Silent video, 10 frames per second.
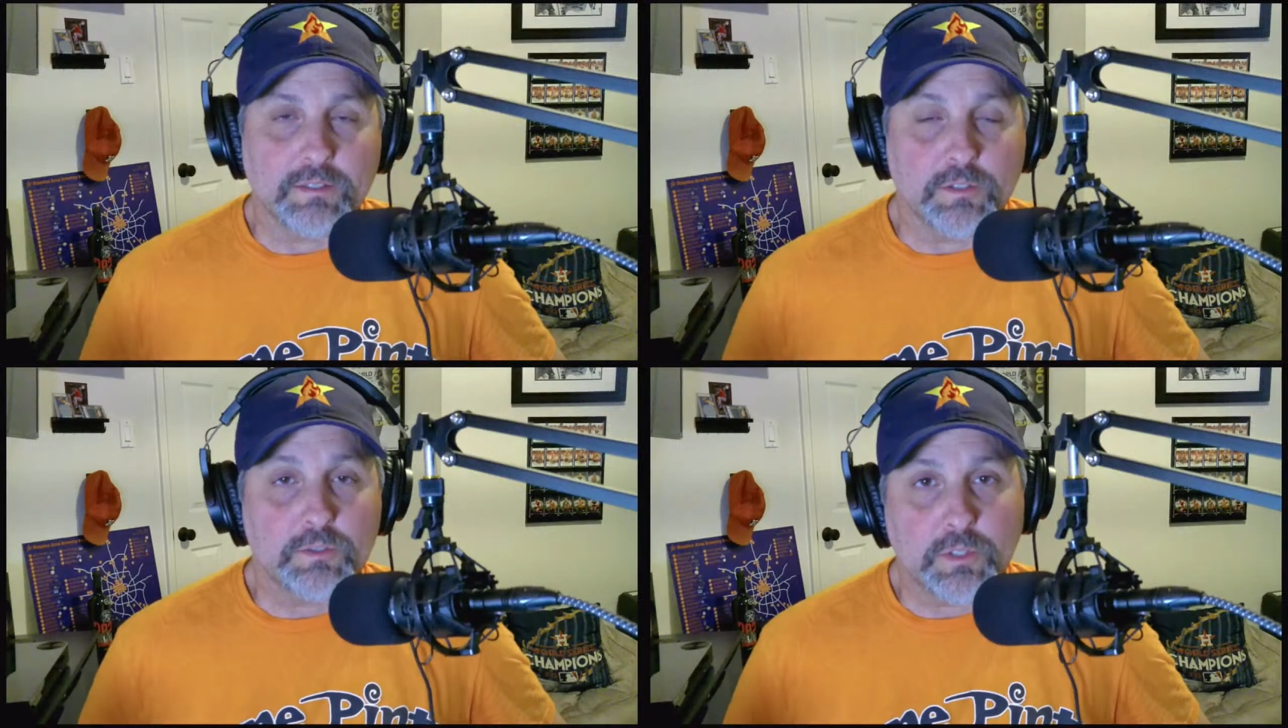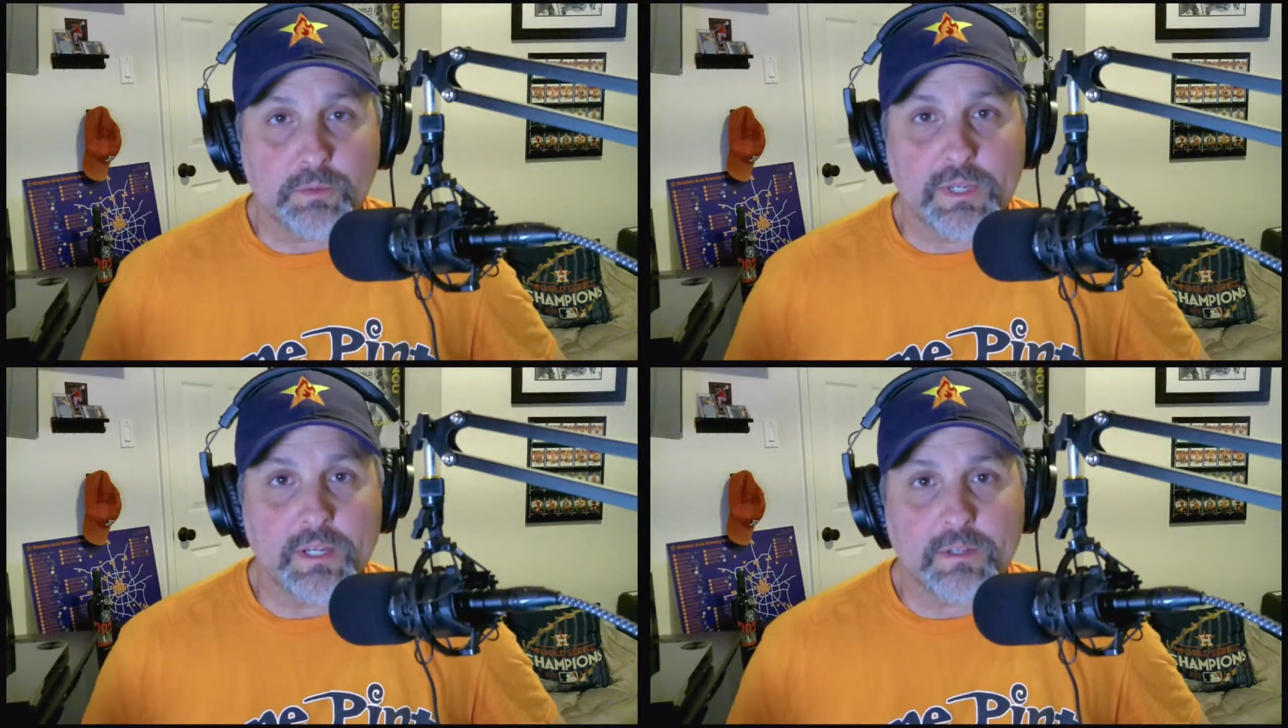usually
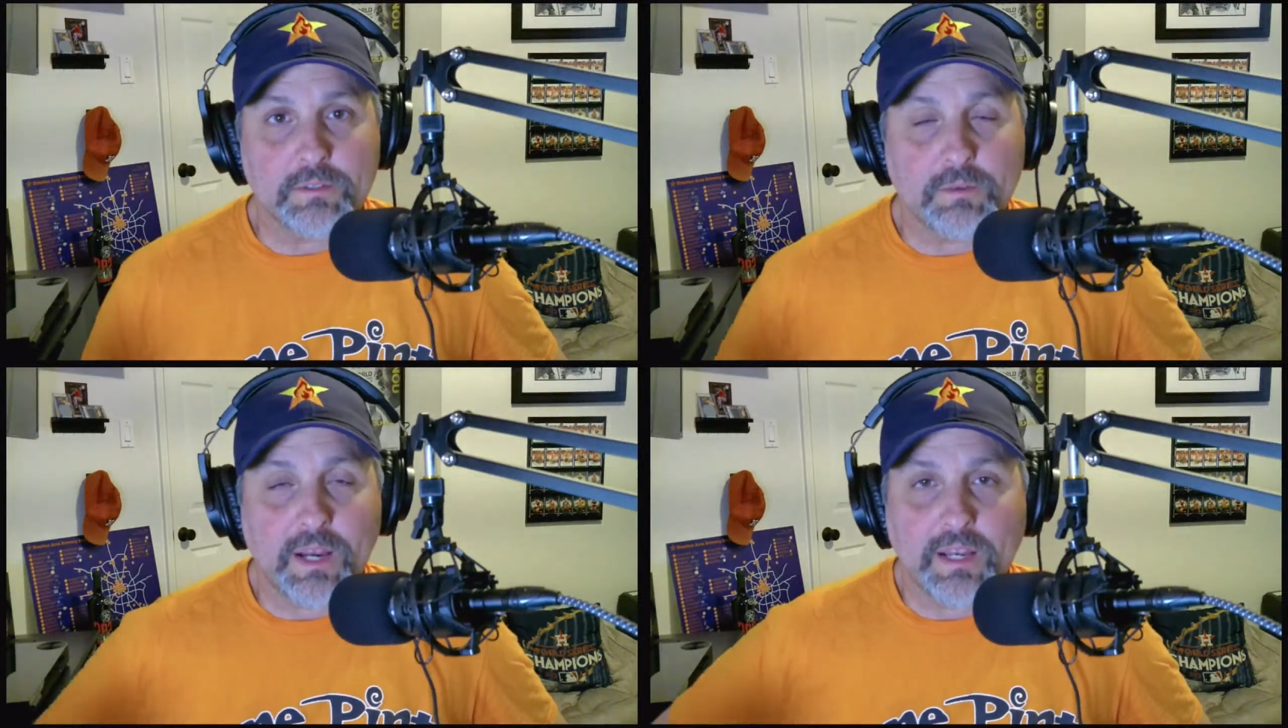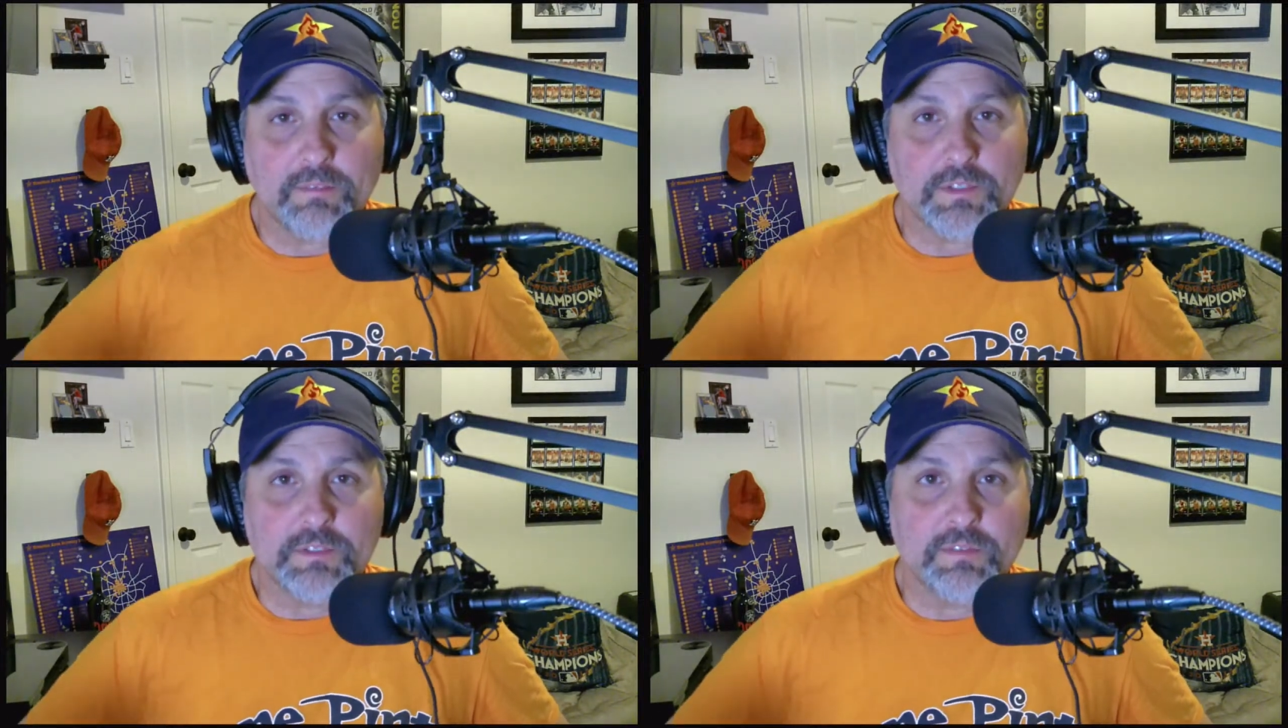we're here right
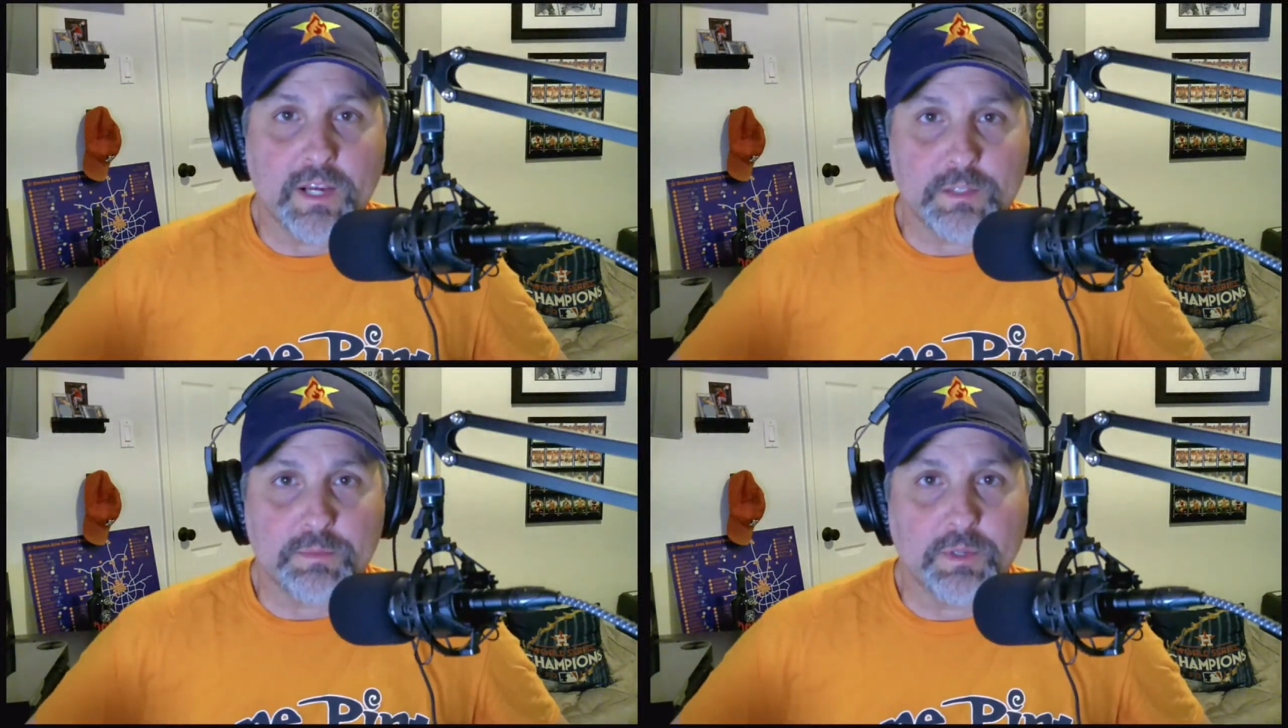after the fights,